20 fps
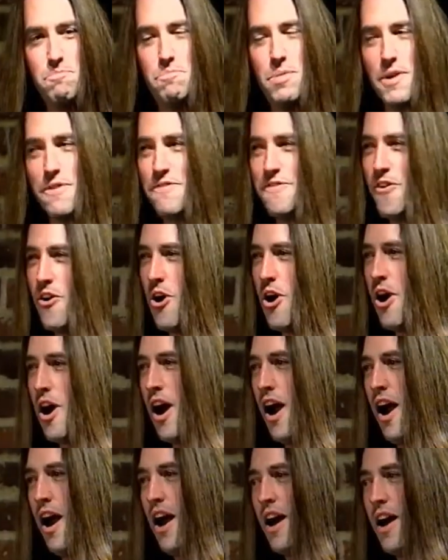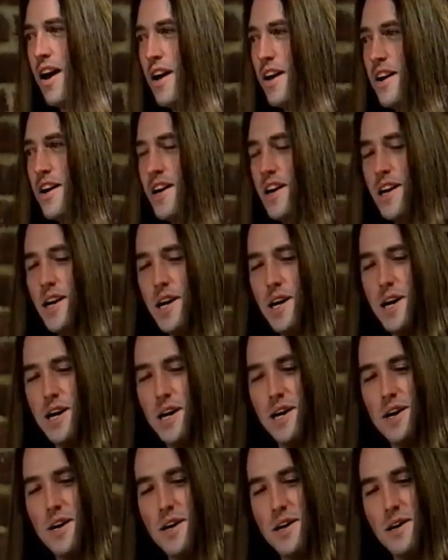Before
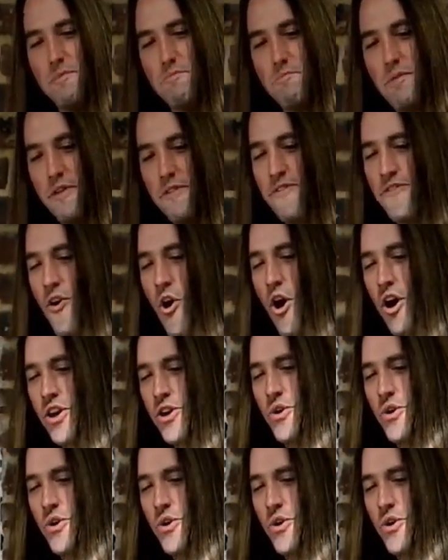before